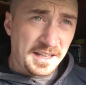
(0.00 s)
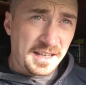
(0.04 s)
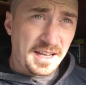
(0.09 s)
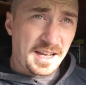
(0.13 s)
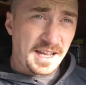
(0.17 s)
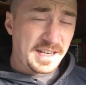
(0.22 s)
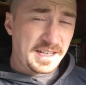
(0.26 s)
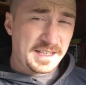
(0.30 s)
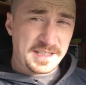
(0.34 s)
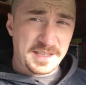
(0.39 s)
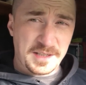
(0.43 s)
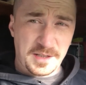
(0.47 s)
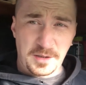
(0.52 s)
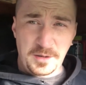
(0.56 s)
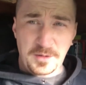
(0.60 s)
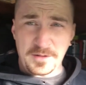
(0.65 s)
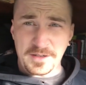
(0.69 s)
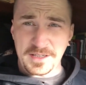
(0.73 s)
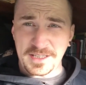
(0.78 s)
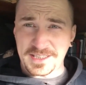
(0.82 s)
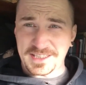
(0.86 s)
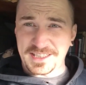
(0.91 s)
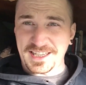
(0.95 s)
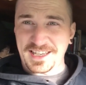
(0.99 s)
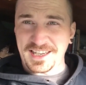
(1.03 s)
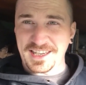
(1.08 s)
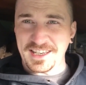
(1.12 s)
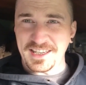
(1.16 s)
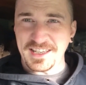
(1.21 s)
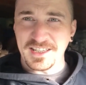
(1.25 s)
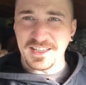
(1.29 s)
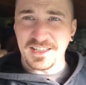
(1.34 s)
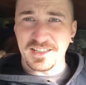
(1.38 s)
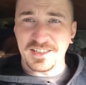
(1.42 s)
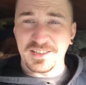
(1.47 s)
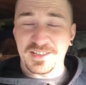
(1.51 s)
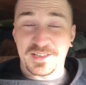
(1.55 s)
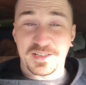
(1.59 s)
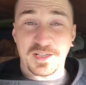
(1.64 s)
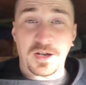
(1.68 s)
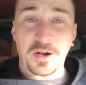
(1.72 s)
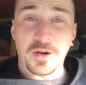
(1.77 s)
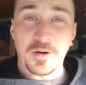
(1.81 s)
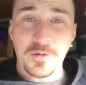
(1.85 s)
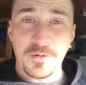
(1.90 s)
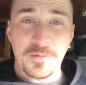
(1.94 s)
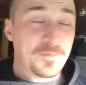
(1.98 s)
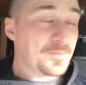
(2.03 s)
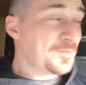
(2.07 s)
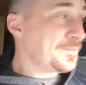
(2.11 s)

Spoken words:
And it's a glorious day. So,